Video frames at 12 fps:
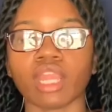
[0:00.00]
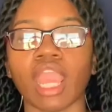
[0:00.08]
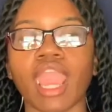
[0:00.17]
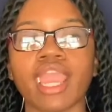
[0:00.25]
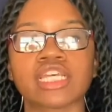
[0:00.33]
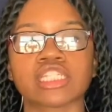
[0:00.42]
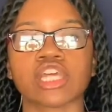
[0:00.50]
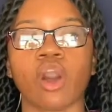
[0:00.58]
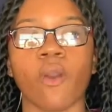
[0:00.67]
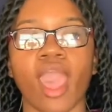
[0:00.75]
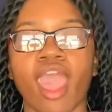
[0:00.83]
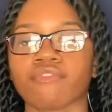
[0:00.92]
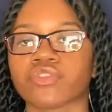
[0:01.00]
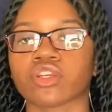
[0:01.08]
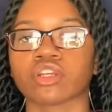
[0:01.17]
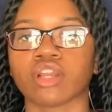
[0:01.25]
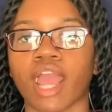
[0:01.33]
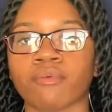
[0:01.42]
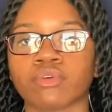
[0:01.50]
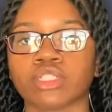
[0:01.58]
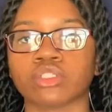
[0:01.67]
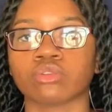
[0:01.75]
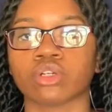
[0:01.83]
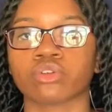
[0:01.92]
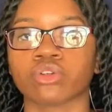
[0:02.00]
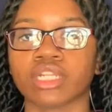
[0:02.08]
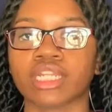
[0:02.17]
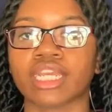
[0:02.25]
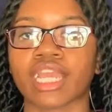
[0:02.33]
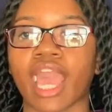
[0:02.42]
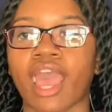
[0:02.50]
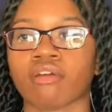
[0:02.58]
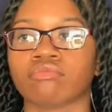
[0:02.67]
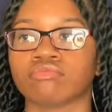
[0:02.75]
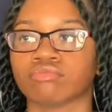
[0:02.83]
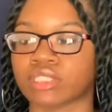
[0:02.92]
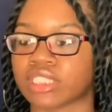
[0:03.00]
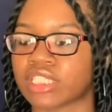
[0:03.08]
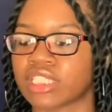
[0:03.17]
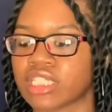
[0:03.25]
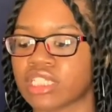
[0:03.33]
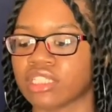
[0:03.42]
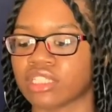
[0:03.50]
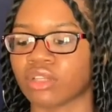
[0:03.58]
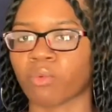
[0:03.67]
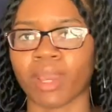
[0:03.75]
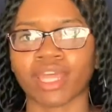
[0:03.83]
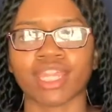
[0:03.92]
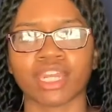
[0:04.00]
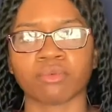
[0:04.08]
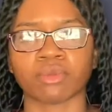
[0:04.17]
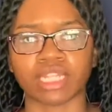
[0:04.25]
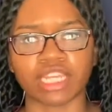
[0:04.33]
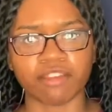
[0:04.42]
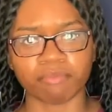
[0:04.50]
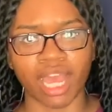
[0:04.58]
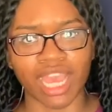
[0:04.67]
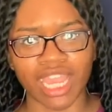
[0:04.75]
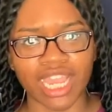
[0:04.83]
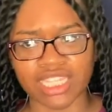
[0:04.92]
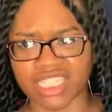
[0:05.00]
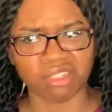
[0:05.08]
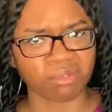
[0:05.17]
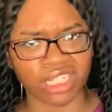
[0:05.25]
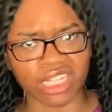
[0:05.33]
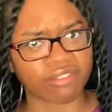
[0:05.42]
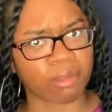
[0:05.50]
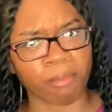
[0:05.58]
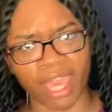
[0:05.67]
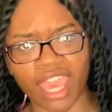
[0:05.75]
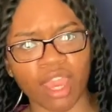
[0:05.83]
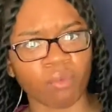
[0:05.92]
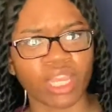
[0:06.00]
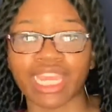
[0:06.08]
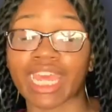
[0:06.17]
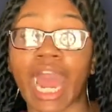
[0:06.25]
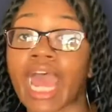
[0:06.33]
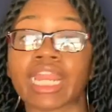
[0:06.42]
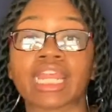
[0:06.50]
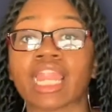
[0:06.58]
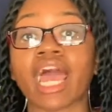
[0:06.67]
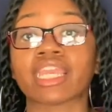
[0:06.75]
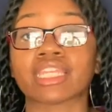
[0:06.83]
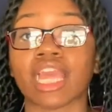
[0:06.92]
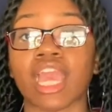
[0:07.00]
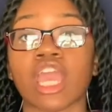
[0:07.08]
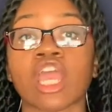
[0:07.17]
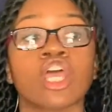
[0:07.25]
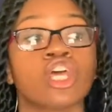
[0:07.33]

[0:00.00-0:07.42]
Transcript: and so after I would do acrylic, I would see the way that it would leave my hands and leave them mad weak. And I didn't like that.